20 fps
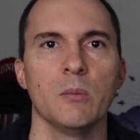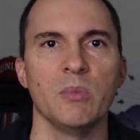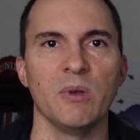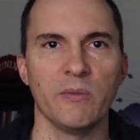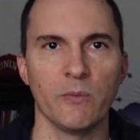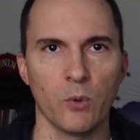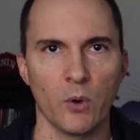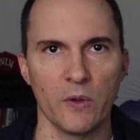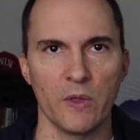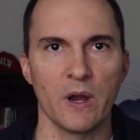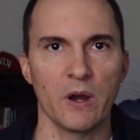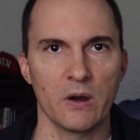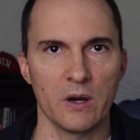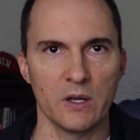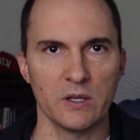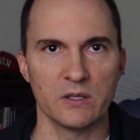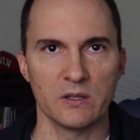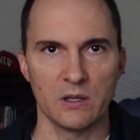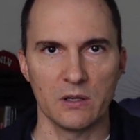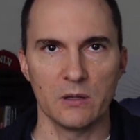before there
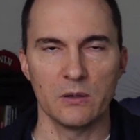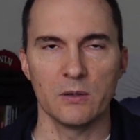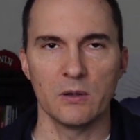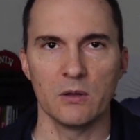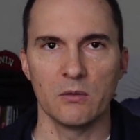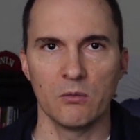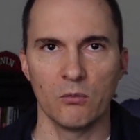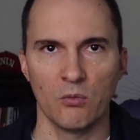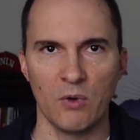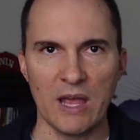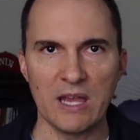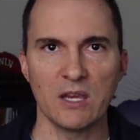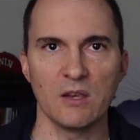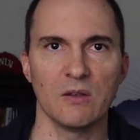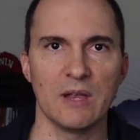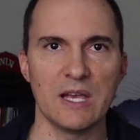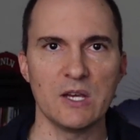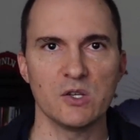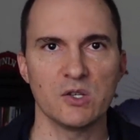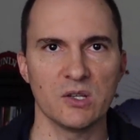is
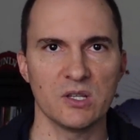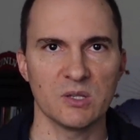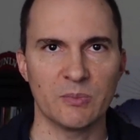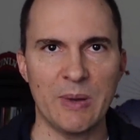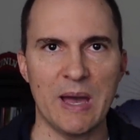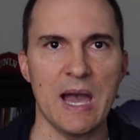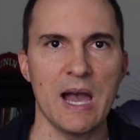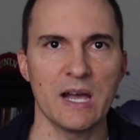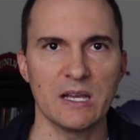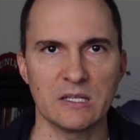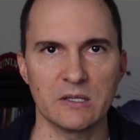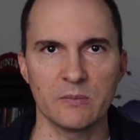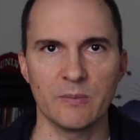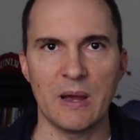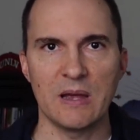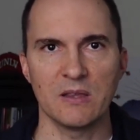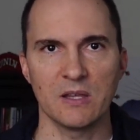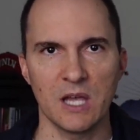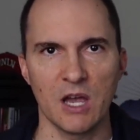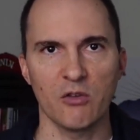regulations passed
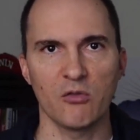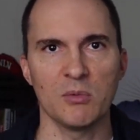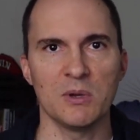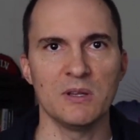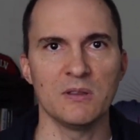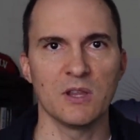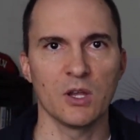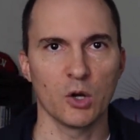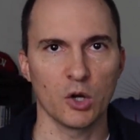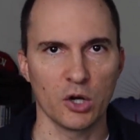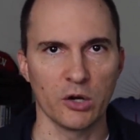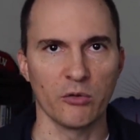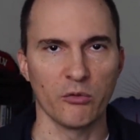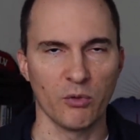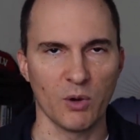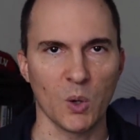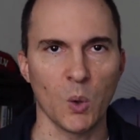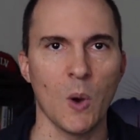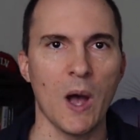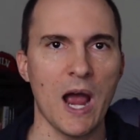by the government that are going to
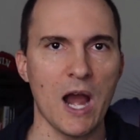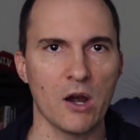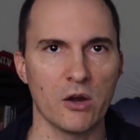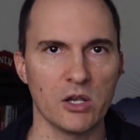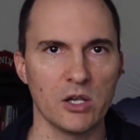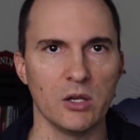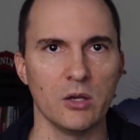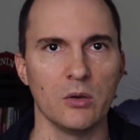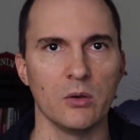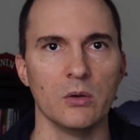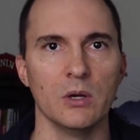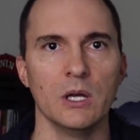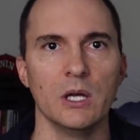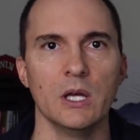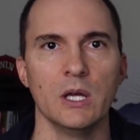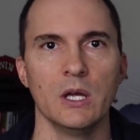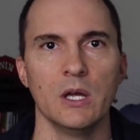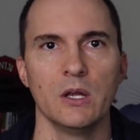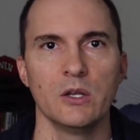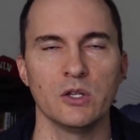require you
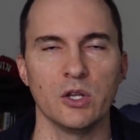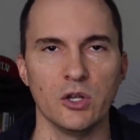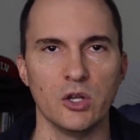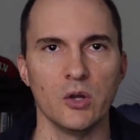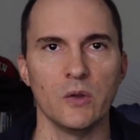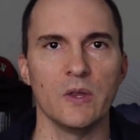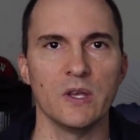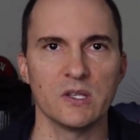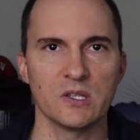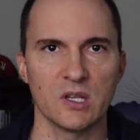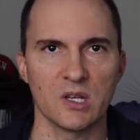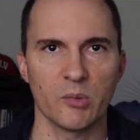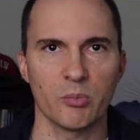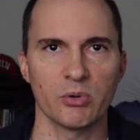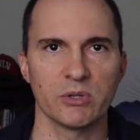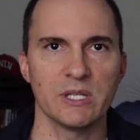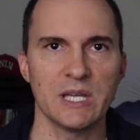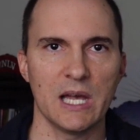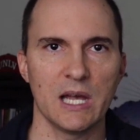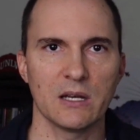to do this and to
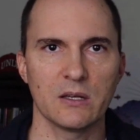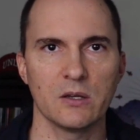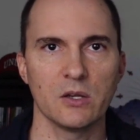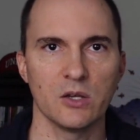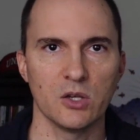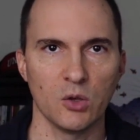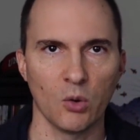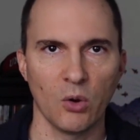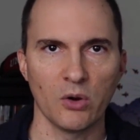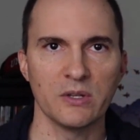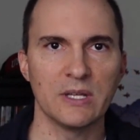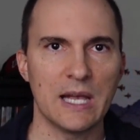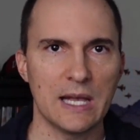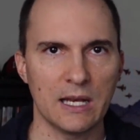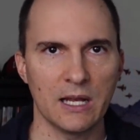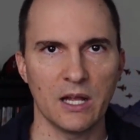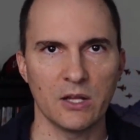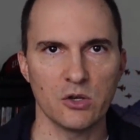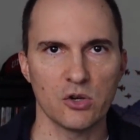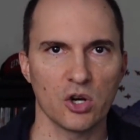protect your
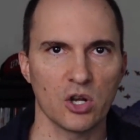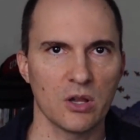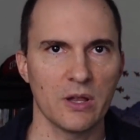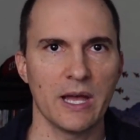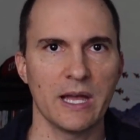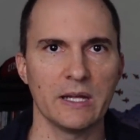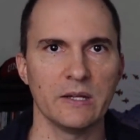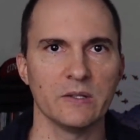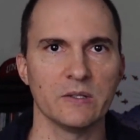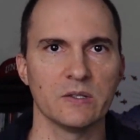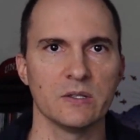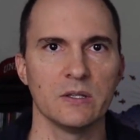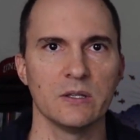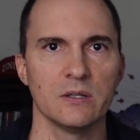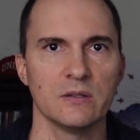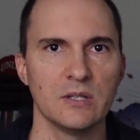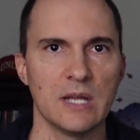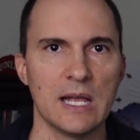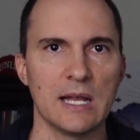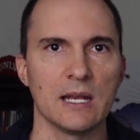data and your clients'
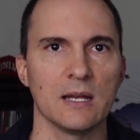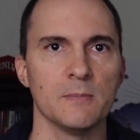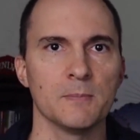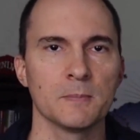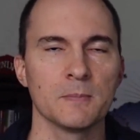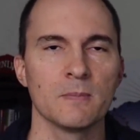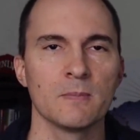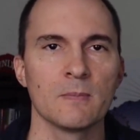data.